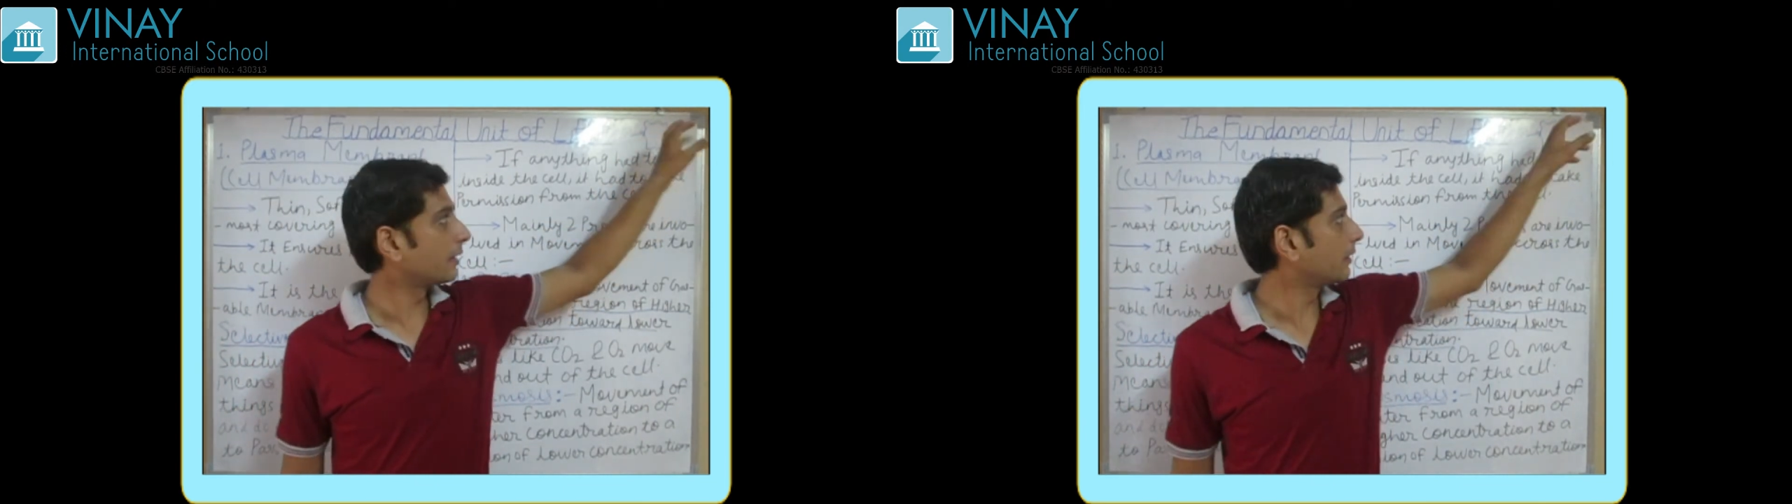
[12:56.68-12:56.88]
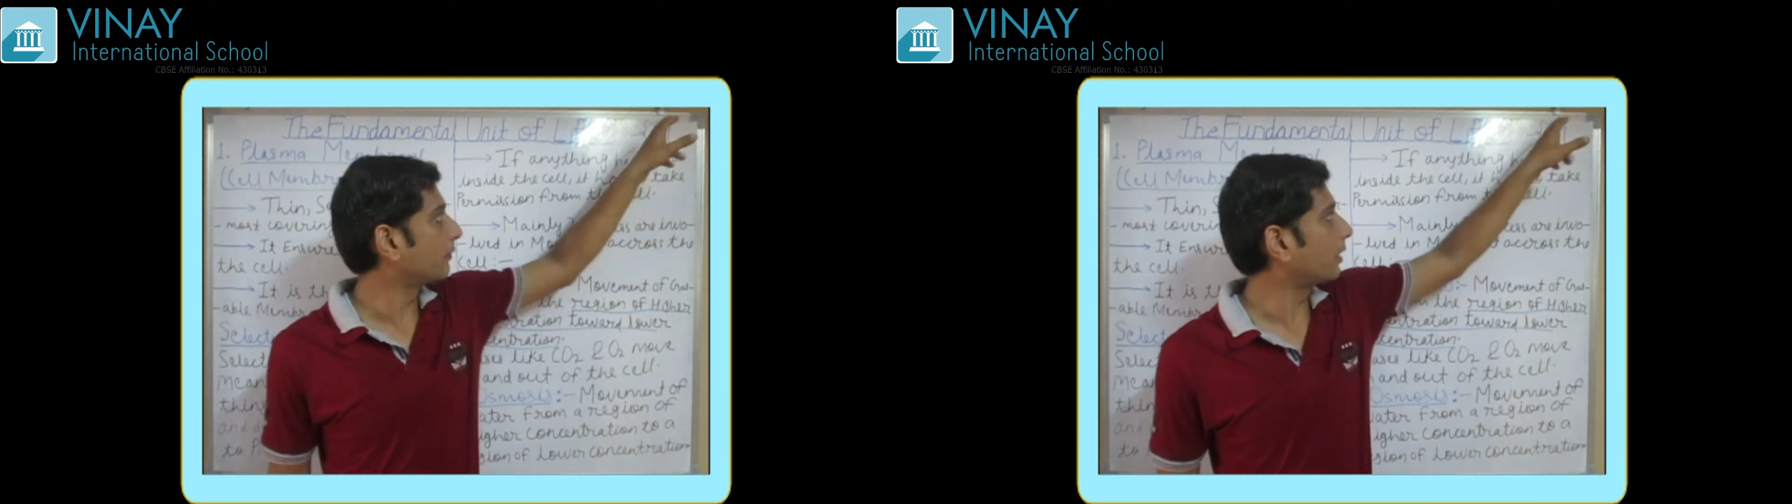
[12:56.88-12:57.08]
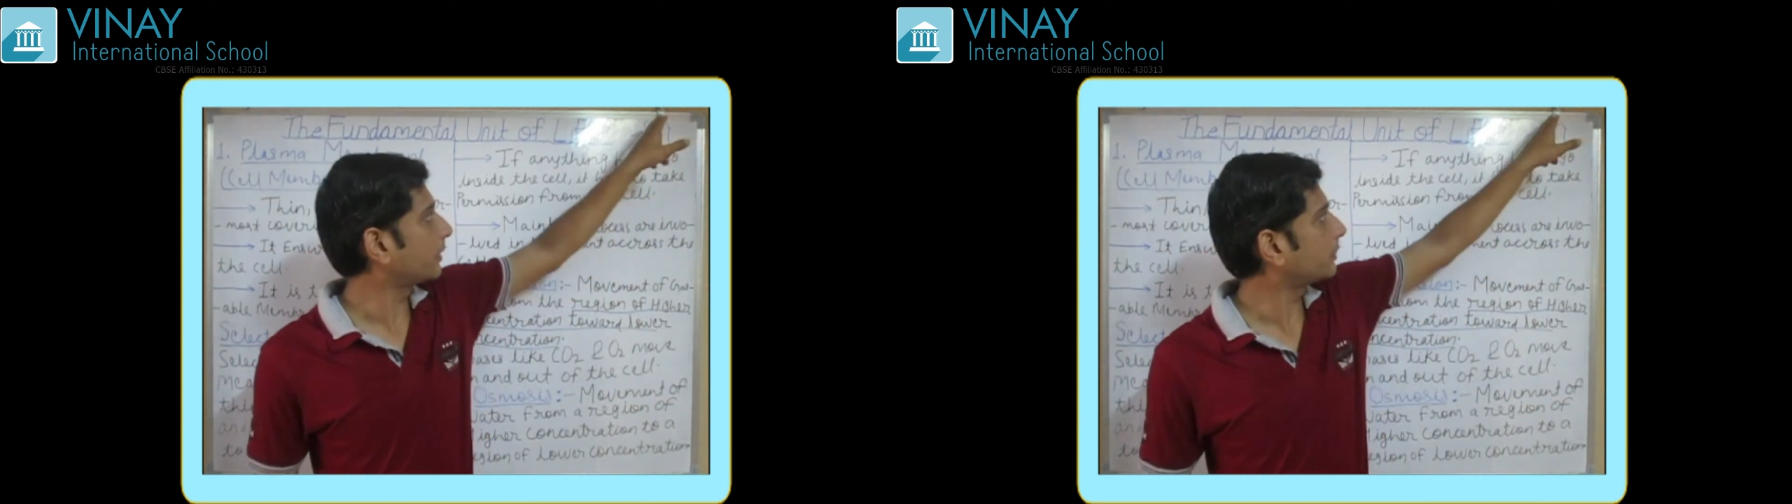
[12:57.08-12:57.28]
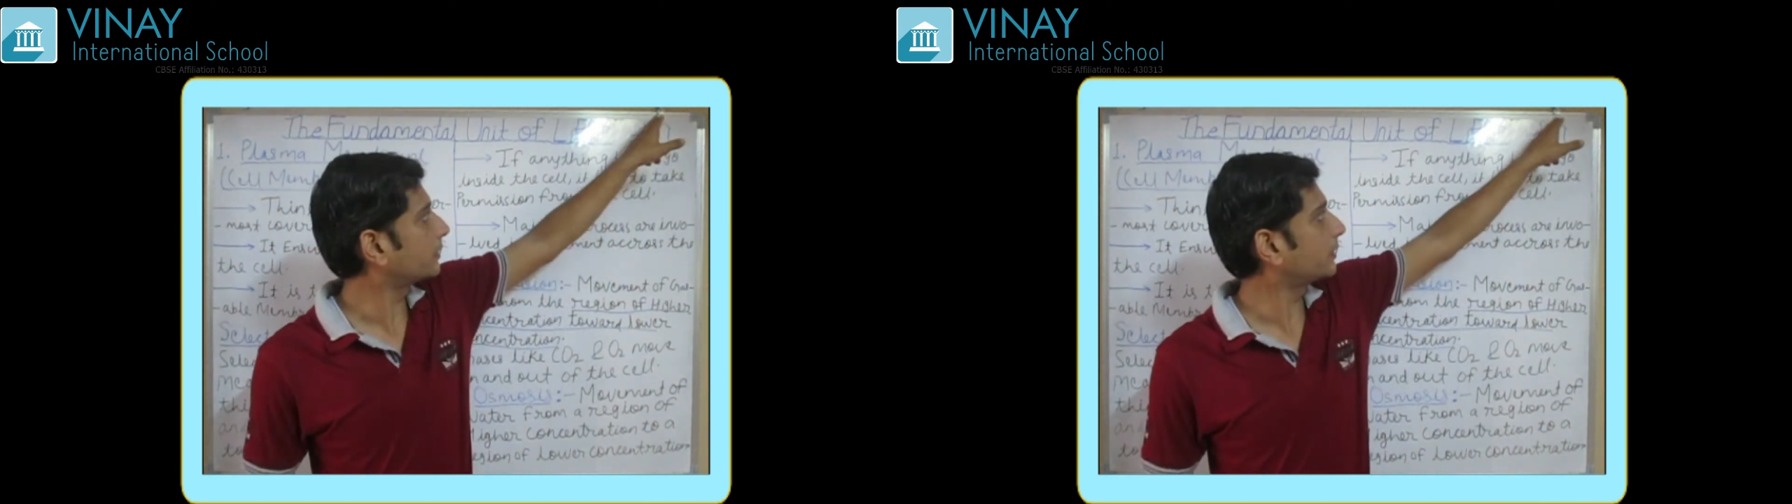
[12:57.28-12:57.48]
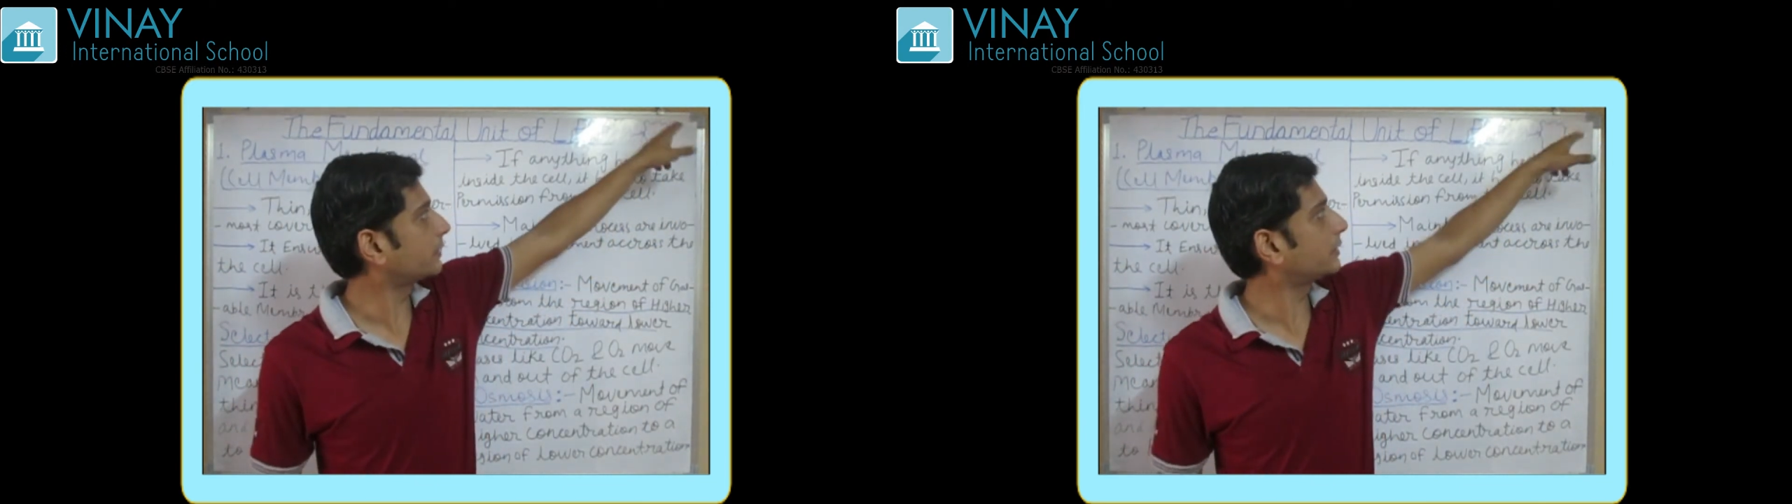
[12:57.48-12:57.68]
What is
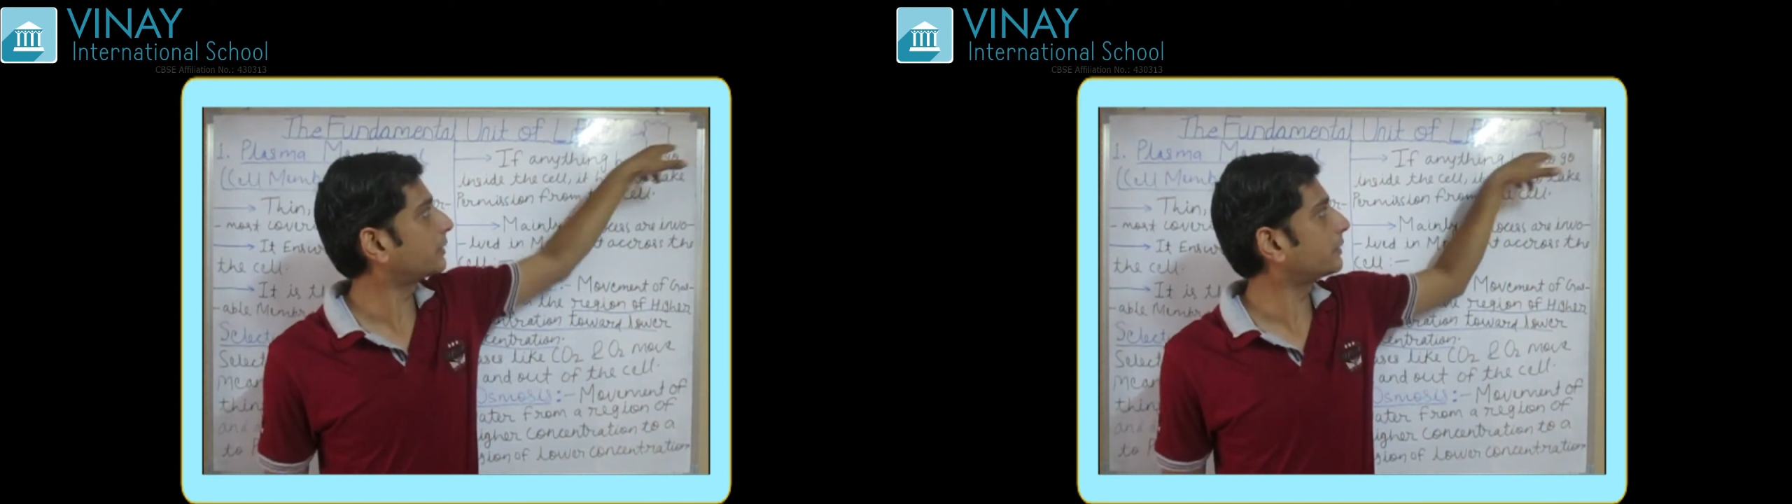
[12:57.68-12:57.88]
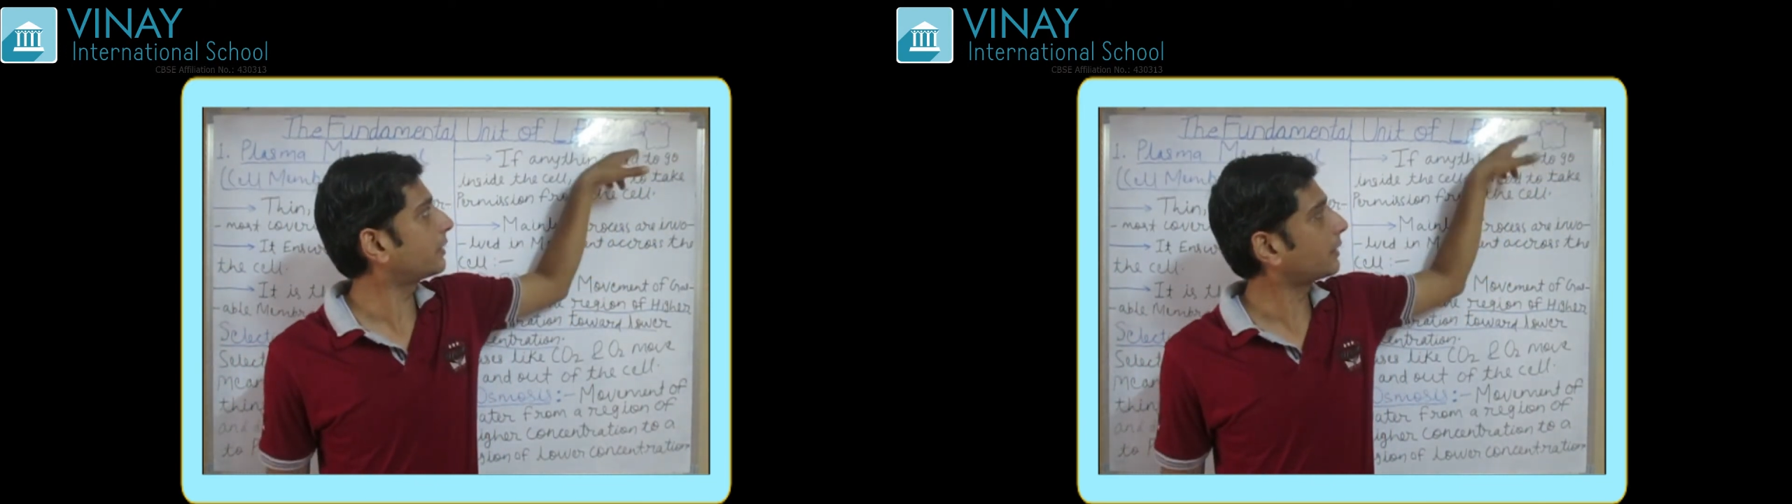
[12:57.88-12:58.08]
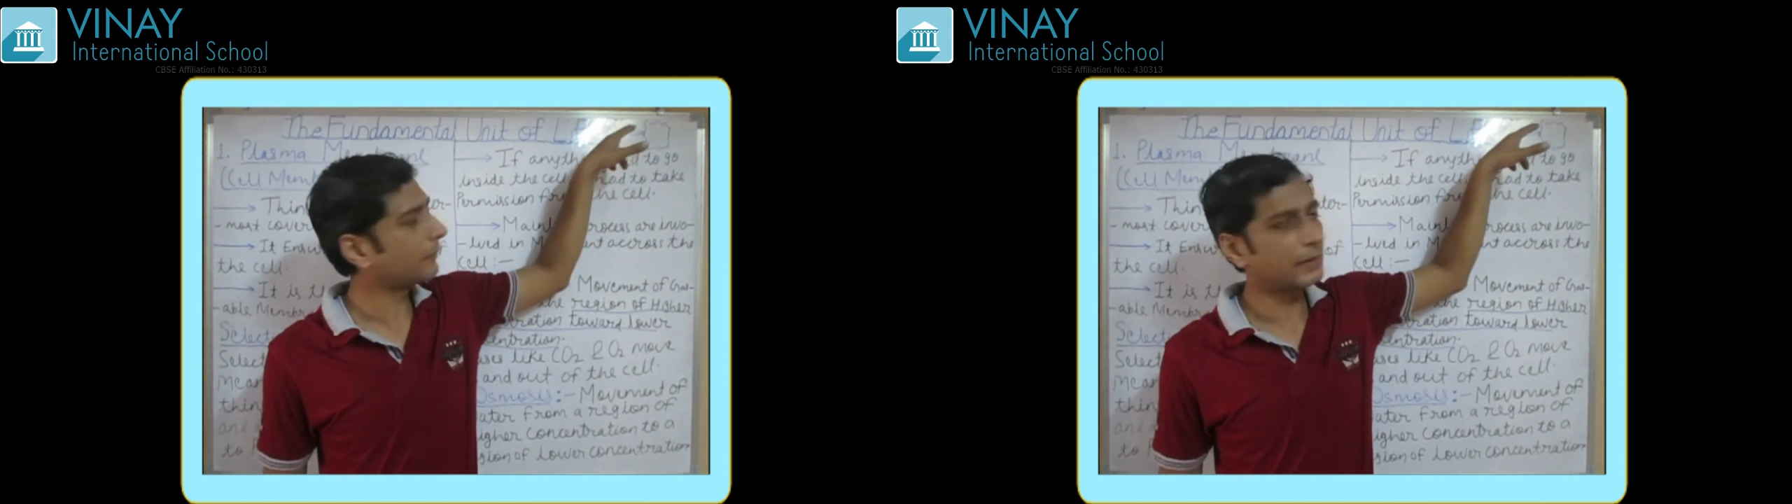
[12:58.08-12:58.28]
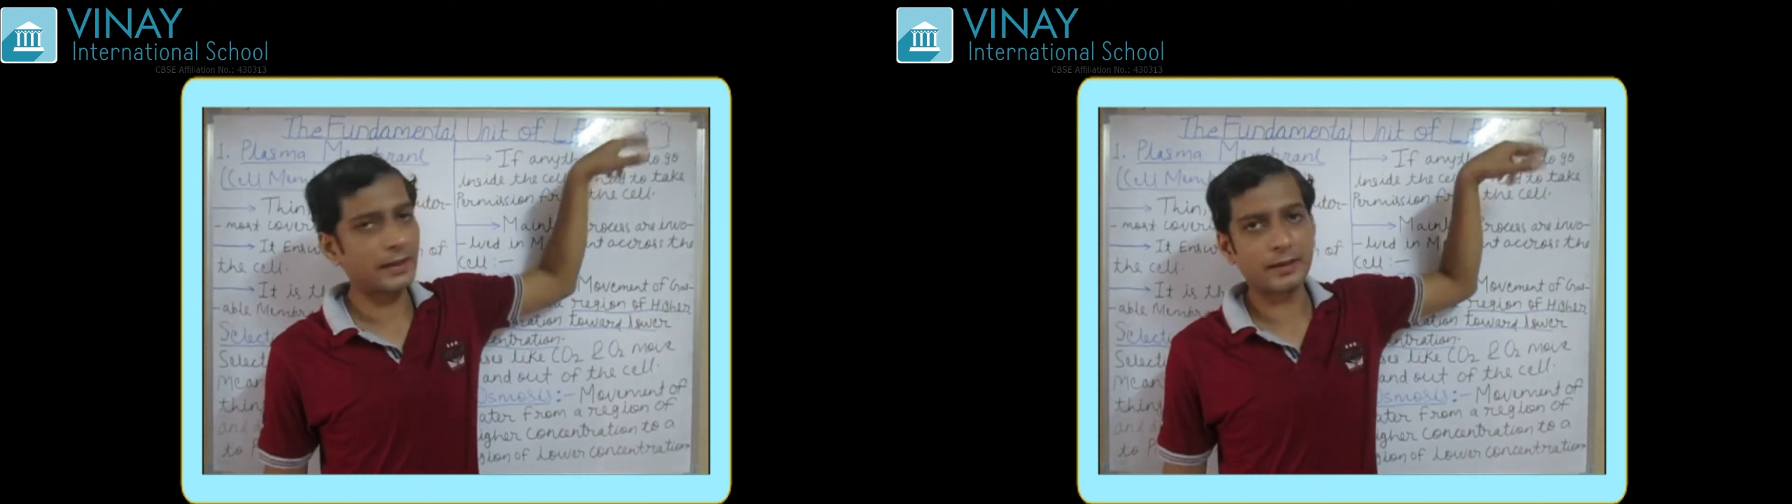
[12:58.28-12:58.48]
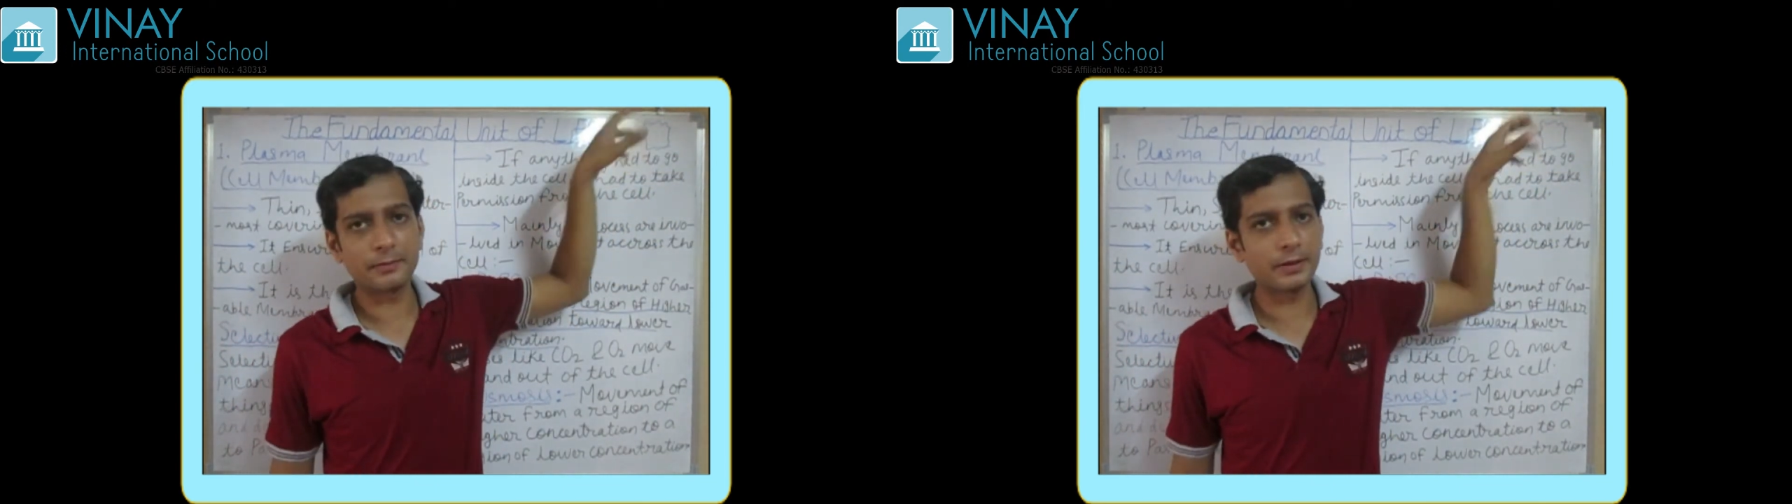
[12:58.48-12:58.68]
this? This is a rough
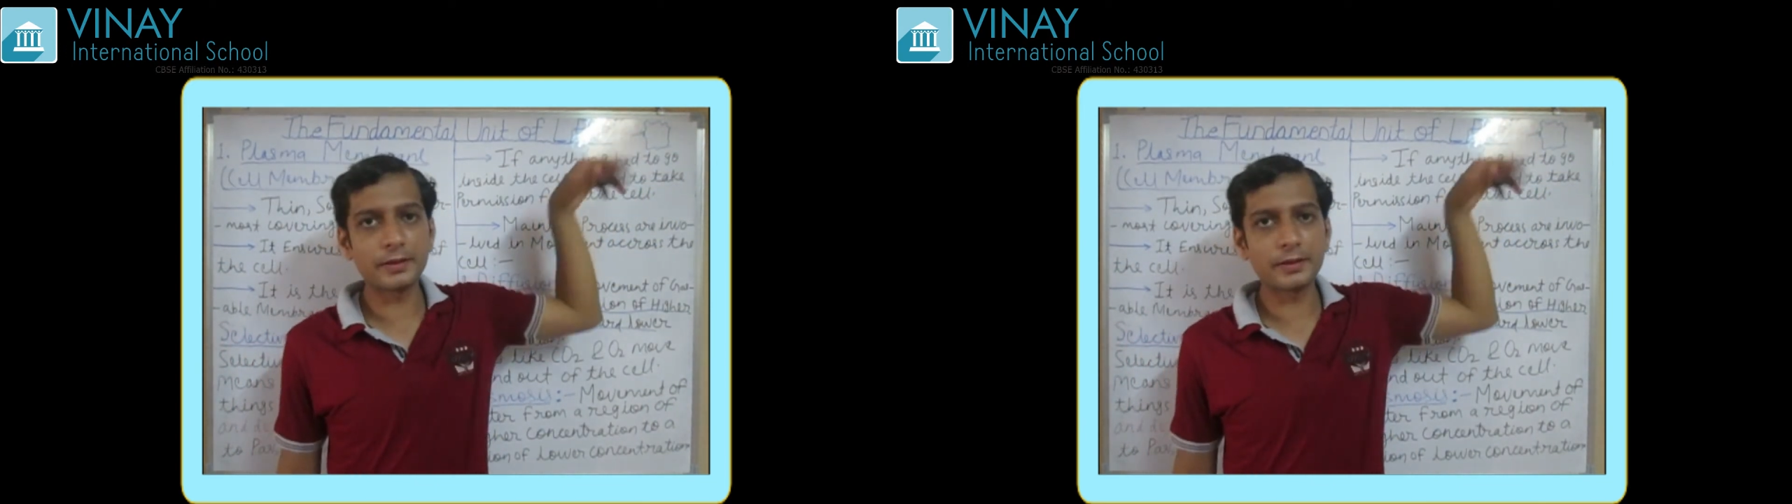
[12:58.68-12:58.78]
diagram,